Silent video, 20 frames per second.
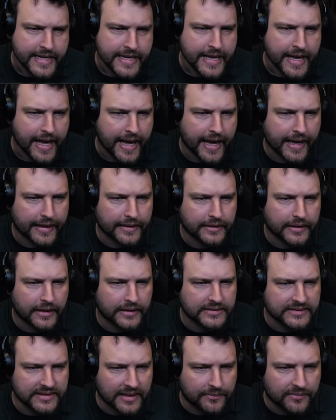And
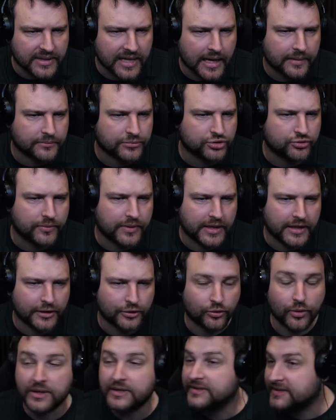sometimes we need
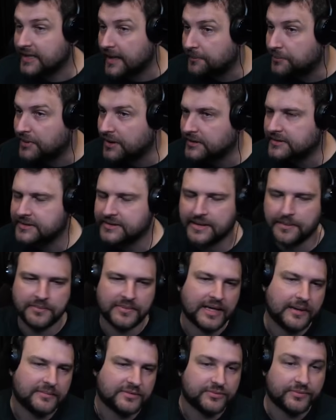to accept it.
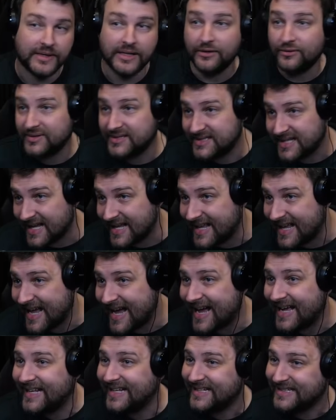Sometimes we need to say,
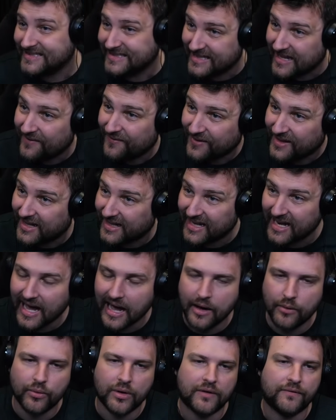yeah, it is definitely
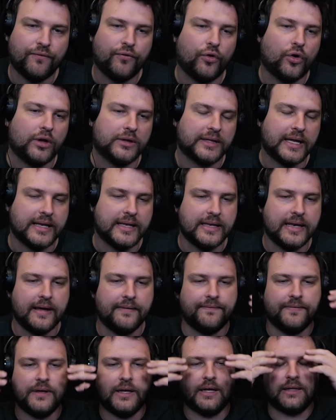our fault, and
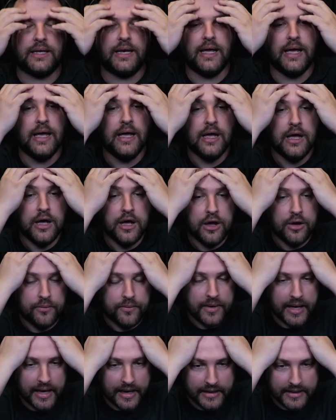definitely
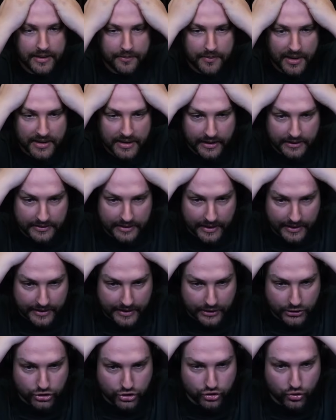we are the mother
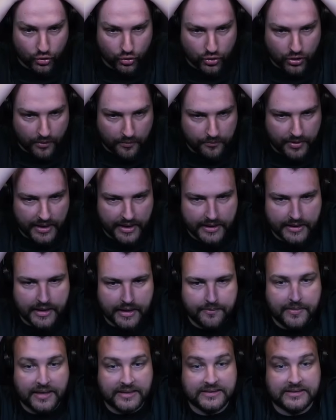truckers who completely
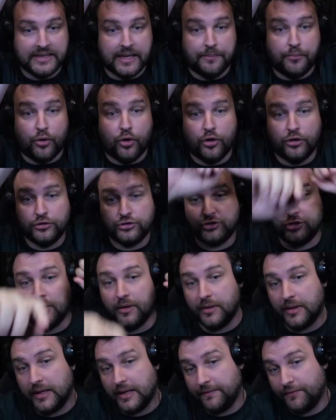messed up.
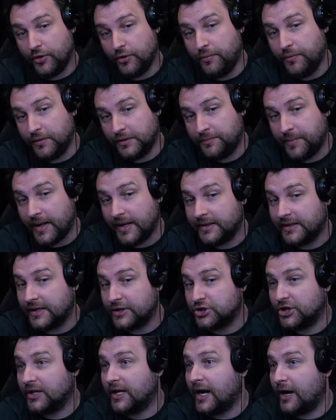Also, if you would pay
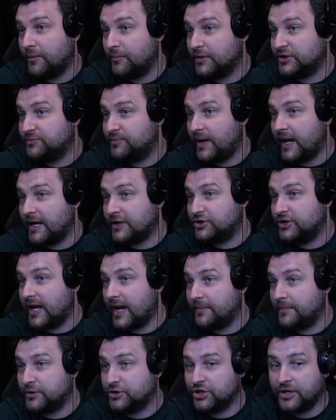attention how much splash
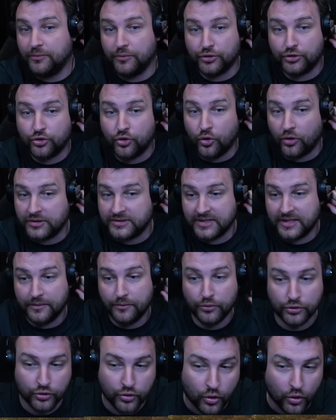damage he would cause
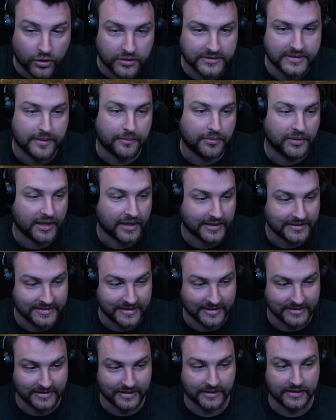the bloody
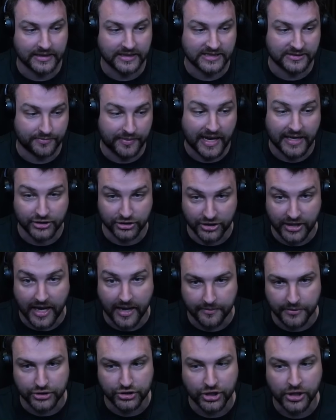600 splash
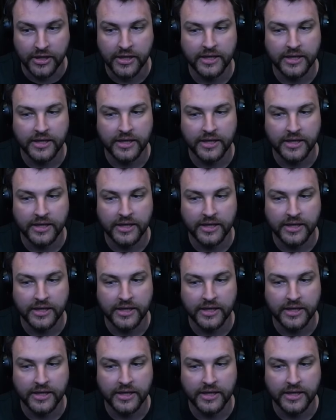damage.